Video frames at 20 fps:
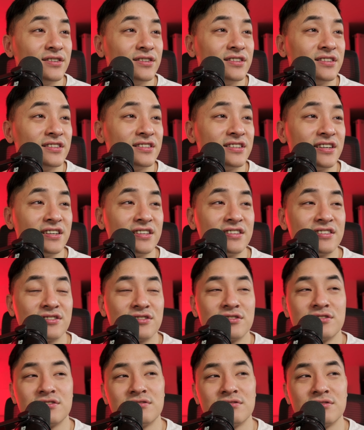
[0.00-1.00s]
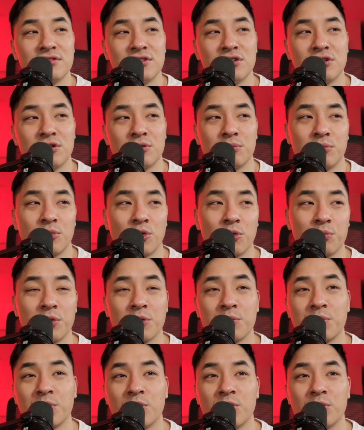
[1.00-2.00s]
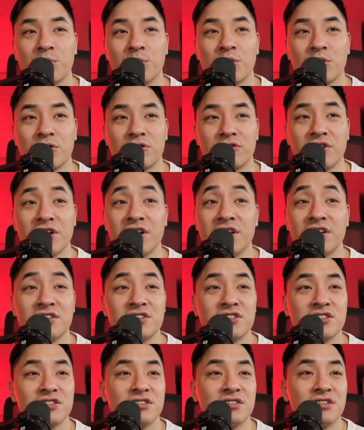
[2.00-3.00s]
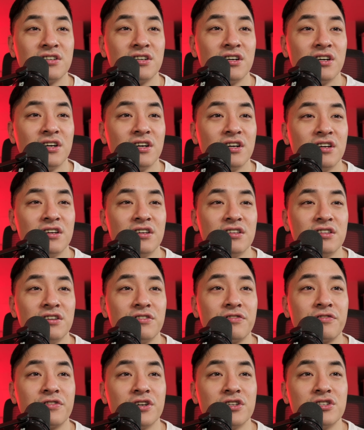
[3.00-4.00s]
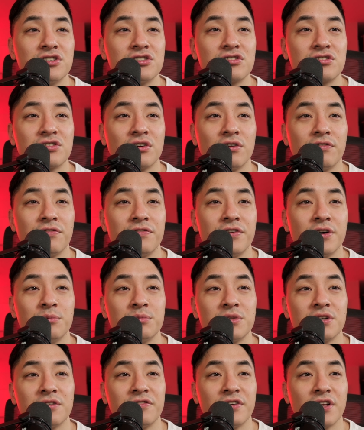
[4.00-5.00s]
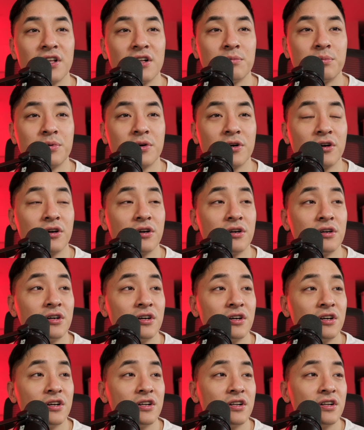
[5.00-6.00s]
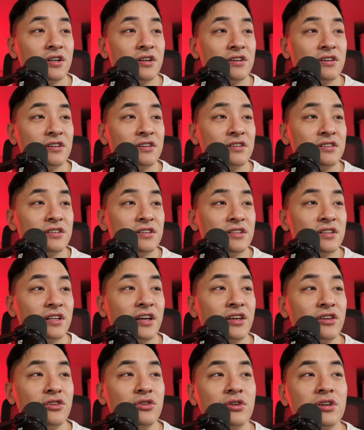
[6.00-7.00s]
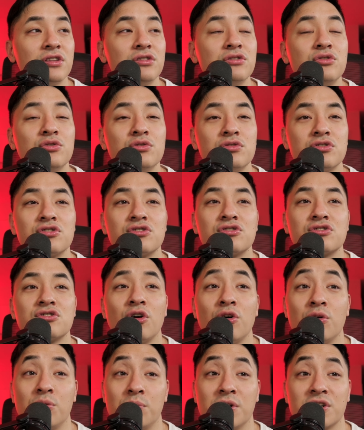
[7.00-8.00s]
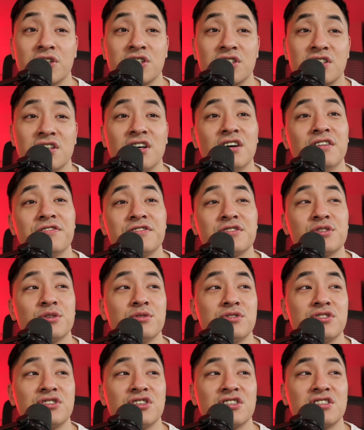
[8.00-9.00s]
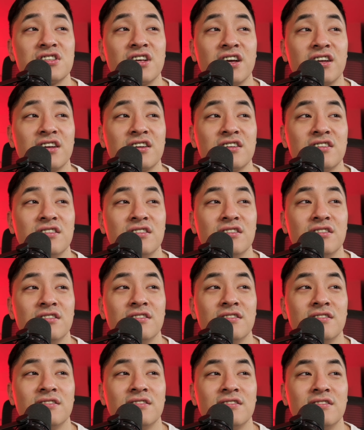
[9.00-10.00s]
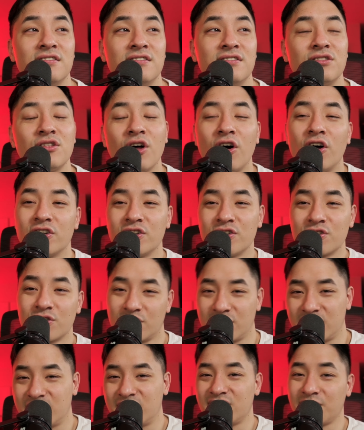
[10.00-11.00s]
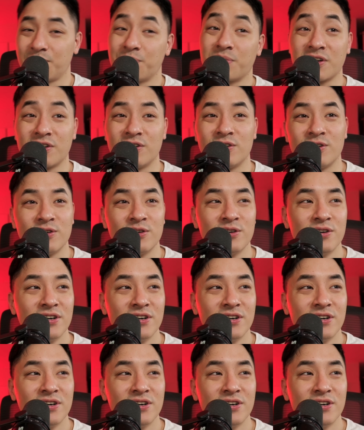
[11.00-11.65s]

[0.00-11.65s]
Tints, more purple or more greenish in the fringe. So film developer, you can do so much stuff. So it's just not your typical